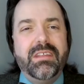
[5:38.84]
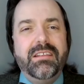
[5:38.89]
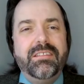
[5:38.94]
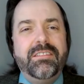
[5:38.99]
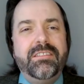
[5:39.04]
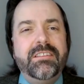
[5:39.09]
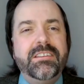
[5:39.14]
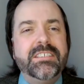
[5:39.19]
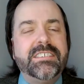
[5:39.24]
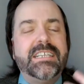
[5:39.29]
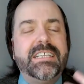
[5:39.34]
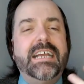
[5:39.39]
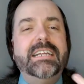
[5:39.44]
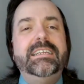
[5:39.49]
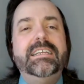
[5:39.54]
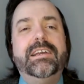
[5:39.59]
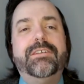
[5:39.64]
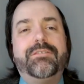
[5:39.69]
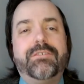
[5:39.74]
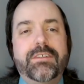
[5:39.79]
this
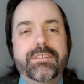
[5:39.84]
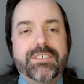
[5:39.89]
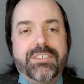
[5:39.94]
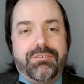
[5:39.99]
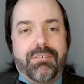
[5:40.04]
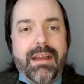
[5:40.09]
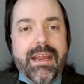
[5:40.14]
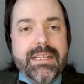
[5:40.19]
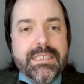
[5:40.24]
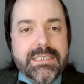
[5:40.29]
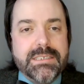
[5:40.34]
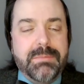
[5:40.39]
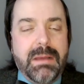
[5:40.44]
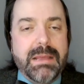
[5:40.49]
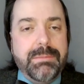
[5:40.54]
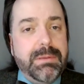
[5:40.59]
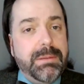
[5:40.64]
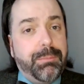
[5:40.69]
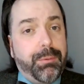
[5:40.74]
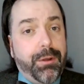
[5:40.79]
idea of constraints
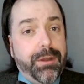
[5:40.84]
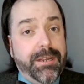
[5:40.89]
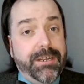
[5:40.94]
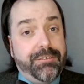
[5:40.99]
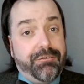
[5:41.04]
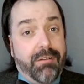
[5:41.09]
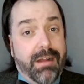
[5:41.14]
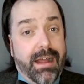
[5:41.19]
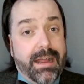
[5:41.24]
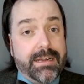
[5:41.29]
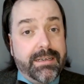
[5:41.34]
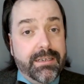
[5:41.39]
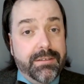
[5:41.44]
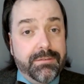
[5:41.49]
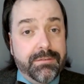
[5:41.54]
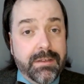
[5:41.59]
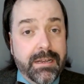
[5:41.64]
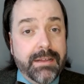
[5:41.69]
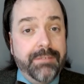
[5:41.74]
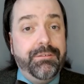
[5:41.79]
might be pretty
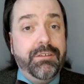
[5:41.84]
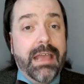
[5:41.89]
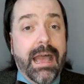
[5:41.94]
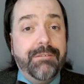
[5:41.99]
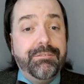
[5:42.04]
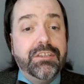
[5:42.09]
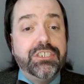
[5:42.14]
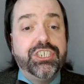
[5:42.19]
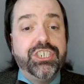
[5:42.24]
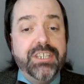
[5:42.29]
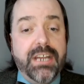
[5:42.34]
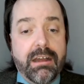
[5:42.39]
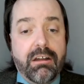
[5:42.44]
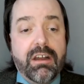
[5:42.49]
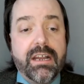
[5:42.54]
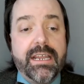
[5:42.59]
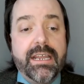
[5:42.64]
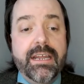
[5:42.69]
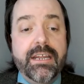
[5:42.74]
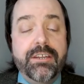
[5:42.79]
attractive. And if you have the
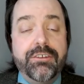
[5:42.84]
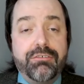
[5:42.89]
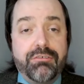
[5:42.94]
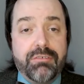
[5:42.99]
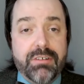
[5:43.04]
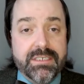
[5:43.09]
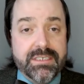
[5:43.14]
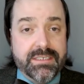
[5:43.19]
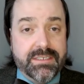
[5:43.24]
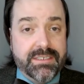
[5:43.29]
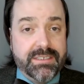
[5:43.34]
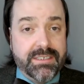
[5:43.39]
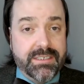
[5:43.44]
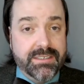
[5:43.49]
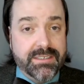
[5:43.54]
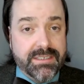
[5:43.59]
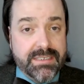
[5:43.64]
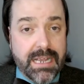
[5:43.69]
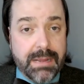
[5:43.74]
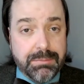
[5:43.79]
generic interests
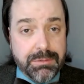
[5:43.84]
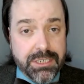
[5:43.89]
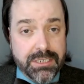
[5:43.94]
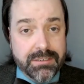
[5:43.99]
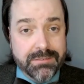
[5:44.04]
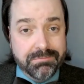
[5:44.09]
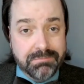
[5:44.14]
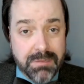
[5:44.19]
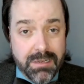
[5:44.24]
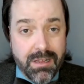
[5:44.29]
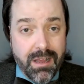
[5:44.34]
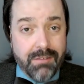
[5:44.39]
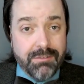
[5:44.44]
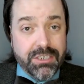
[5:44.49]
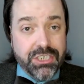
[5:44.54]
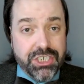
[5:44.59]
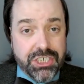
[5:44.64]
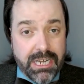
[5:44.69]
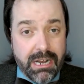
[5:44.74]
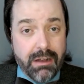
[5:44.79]
conception of
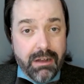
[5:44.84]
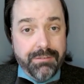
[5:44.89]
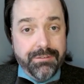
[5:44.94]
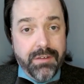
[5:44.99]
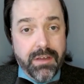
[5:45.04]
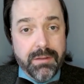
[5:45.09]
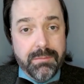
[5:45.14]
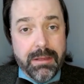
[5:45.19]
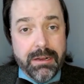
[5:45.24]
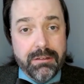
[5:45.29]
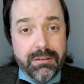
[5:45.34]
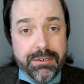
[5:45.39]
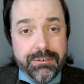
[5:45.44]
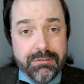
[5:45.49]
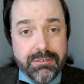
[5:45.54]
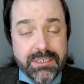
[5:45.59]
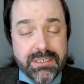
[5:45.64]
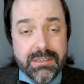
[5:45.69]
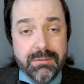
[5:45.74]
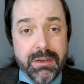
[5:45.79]
a shared fundamental
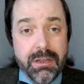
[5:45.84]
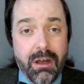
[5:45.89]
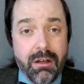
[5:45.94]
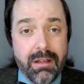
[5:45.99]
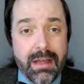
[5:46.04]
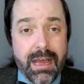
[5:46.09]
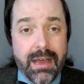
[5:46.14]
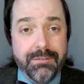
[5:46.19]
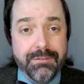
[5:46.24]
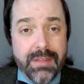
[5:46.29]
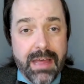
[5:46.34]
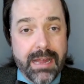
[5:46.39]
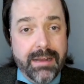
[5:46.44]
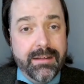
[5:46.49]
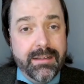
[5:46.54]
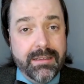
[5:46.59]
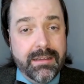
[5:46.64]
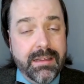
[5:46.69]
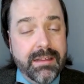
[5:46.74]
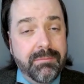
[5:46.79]
interest that we all have,
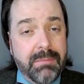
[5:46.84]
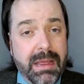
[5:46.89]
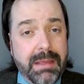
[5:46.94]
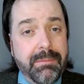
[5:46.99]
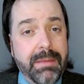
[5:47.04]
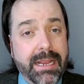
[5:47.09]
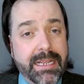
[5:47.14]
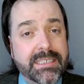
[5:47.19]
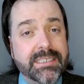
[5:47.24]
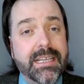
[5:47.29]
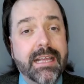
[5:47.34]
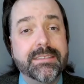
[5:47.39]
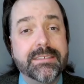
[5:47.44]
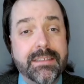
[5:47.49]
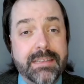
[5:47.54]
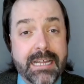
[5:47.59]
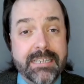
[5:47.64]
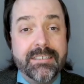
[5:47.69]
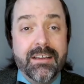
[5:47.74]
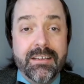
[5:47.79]
that it might make sense
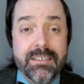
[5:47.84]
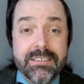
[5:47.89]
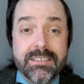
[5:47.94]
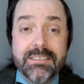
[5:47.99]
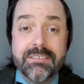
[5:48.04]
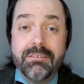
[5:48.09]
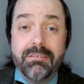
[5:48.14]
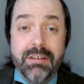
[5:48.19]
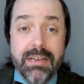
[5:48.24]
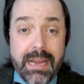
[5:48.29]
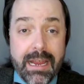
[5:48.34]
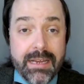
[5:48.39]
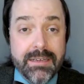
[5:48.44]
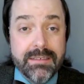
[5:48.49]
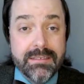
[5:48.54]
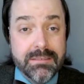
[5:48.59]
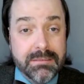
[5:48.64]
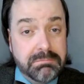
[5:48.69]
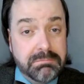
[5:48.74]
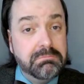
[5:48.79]
that does
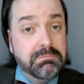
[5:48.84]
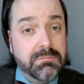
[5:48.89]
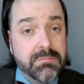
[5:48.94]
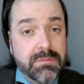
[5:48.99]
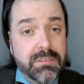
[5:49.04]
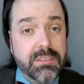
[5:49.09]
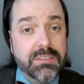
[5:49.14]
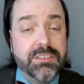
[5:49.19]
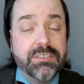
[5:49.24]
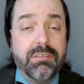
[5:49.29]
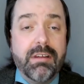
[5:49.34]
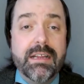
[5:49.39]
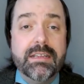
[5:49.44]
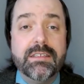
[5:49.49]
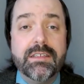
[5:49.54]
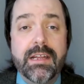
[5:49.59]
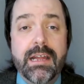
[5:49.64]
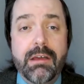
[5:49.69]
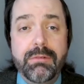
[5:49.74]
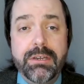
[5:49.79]
create
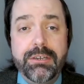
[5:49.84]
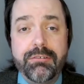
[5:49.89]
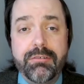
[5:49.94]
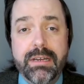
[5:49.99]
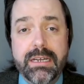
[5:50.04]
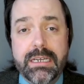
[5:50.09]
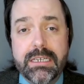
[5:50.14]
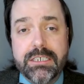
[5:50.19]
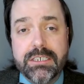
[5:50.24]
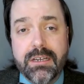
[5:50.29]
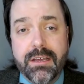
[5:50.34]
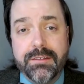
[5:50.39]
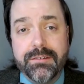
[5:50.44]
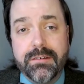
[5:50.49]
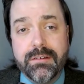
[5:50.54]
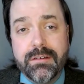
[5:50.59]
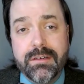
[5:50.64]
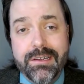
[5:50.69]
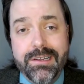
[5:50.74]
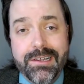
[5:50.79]
constraints on how we treat each
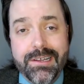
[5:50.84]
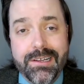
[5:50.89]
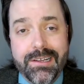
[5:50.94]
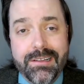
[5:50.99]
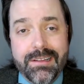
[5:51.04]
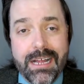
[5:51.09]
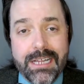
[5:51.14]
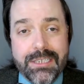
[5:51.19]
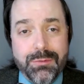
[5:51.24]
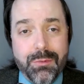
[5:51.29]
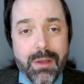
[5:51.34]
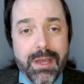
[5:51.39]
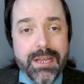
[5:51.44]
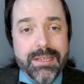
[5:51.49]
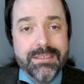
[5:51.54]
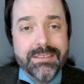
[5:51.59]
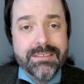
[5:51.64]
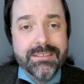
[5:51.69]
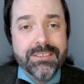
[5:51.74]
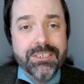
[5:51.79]
other. That's why
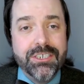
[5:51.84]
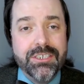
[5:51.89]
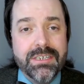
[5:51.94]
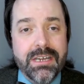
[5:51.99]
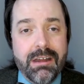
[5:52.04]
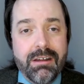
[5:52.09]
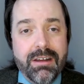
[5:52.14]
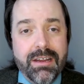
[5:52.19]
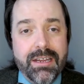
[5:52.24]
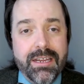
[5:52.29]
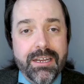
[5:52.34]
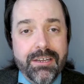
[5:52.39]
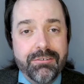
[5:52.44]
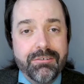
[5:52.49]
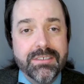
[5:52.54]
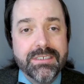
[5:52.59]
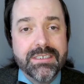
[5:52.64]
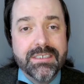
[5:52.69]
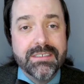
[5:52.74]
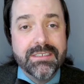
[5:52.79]
it's the generic
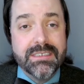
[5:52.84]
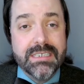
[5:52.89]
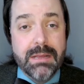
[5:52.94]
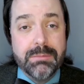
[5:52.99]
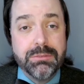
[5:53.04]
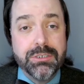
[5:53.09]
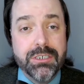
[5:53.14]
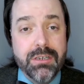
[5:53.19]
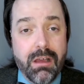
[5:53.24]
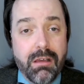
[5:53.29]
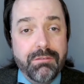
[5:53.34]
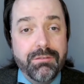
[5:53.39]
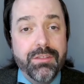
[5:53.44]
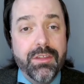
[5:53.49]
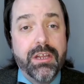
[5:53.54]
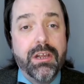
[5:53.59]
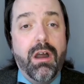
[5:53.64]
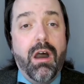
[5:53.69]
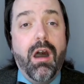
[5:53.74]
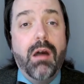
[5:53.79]
interest conception of
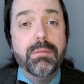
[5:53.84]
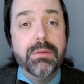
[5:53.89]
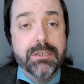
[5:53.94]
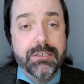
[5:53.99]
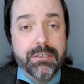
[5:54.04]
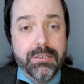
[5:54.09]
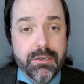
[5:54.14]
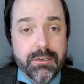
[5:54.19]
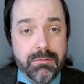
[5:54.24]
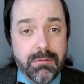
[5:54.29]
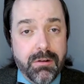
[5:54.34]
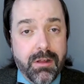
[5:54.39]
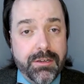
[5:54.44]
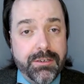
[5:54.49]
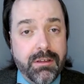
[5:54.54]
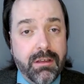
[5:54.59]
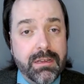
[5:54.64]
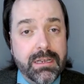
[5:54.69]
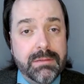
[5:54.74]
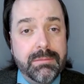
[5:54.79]
the common good. We're not
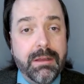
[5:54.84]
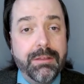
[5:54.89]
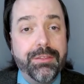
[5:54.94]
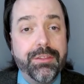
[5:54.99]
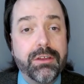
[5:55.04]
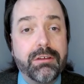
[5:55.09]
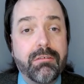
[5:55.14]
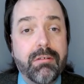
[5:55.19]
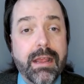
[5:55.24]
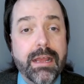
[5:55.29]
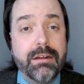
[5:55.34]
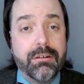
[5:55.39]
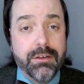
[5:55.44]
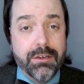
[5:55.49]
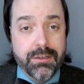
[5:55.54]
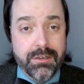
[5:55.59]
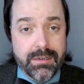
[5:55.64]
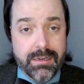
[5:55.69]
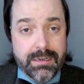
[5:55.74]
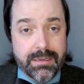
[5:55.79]
talking about the greater
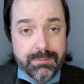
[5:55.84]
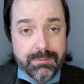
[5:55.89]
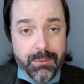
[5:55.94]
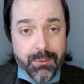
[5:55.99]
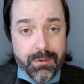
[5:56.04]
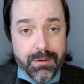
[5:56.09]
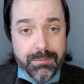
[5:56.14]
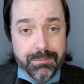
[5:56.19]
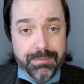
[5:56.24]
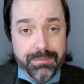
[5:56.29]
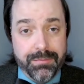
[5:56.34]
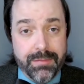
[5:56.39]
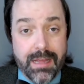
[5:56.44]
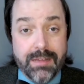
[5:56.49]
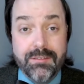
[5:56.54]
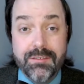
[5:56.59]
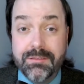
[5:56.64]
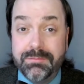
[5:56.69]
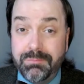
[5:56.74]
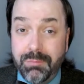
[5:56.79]
good anymore.
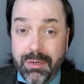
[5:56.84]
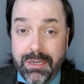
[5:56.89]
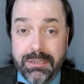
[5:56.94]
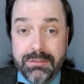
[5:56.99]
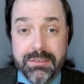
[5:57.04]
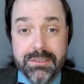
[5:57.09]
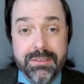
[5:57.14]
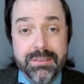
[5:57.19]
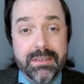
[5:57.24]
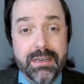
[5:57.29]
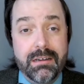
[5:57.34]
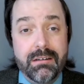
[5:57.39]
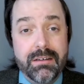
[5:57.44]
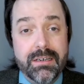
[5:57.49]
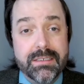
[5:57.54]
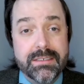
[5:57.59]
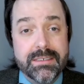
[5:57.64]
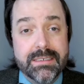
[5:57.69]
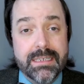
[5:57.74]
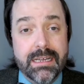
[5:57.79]
That's pretty
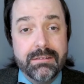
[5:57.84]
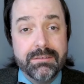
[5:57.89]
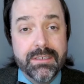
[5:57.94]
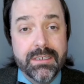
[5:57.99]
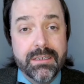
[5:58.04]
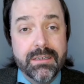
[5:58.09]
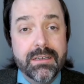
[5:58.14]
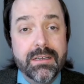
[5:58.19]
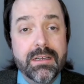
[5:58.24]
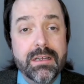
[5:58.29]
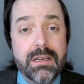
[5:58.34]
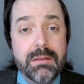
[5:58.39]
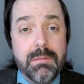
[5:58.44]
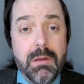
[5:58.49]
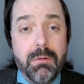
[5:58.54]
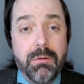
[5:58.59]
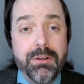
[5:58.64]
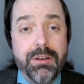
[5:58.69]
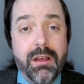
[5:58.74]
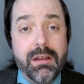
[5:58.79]
utilitarian sounding,
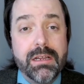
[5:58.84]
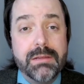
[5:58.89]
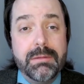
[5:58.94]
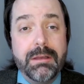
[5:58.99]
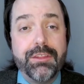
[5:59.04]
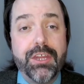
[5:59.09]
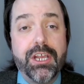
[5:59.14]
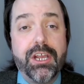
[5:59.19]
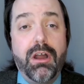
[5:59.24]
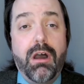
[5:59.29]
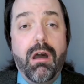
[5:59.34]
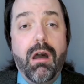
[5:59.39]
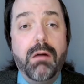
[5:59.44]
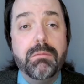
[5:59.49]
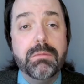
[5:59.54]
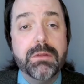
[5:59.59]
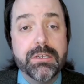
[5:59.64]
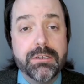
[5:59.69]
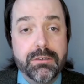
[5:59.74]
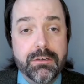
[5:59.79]
but we're talking about the
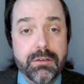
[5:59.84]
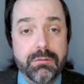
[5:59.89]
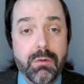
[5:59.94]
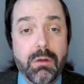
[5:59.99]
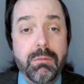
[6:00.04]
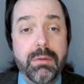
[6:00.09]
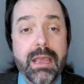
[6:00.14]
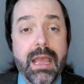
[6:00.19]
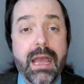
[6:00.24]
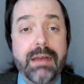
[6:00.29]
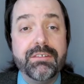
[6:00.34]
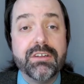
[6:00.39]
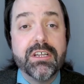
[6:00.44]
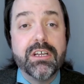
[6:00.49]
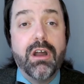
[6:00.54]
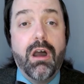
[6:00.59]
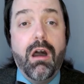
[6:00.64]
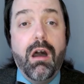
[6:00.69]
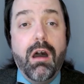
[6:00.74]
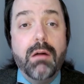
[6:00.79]
common good, what we have in
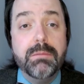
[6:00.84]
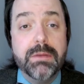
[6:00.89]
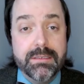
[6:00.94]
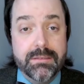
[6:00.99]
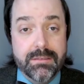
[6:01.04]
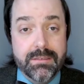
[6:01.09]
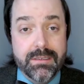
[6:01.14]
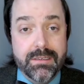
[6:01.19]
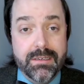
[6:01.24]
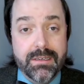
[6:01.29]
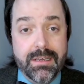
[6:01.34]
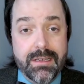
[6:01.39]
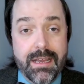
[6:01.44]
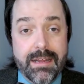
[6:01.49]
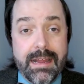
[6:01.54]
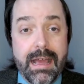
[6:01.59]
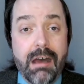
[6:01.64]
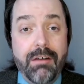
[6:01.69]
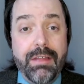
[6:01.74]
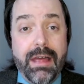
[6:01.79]
common,
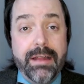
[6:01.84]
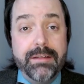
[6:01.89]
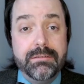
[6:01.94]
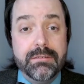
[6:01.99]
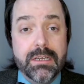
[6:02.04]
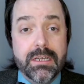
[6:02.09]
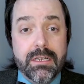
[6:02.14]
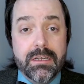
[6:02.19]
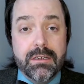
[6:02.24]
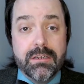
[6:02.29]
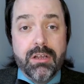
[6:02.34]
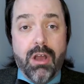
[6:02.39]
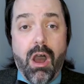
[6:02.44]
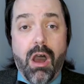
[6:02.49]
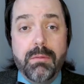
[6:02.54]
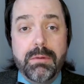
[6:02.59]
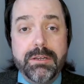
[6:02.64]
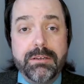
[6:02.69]
and how that common